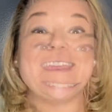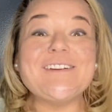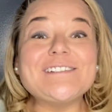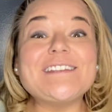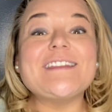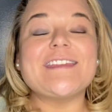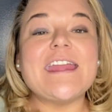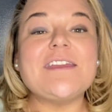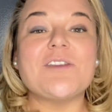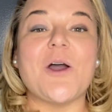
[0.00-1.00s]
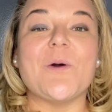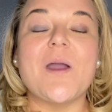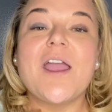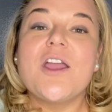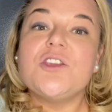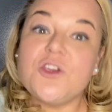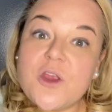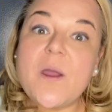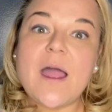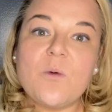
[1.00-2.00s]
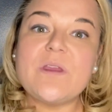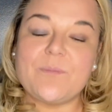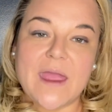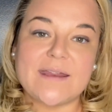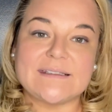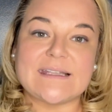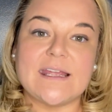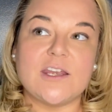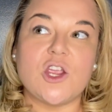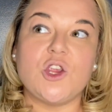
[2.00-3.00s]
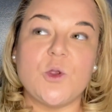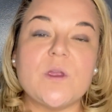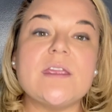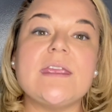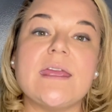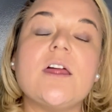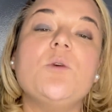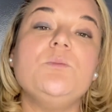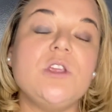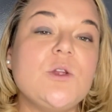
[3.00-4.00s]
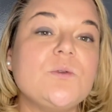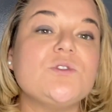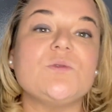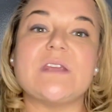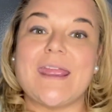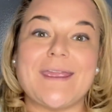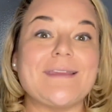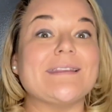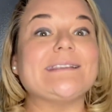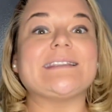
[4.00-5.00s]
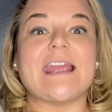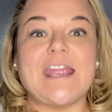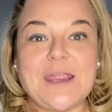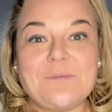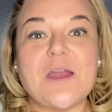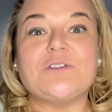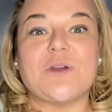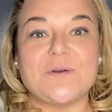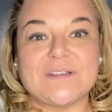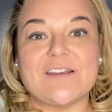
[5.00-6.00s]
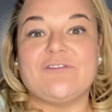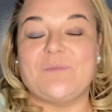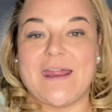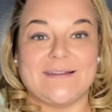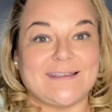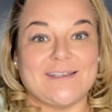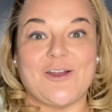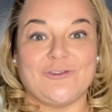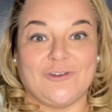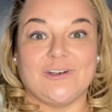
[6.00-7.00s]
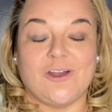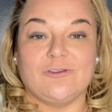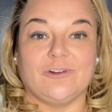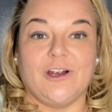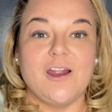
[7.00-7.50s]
Here's the thing though, you know how with medicine, you can get immune to taking the same dose of medicine over and over.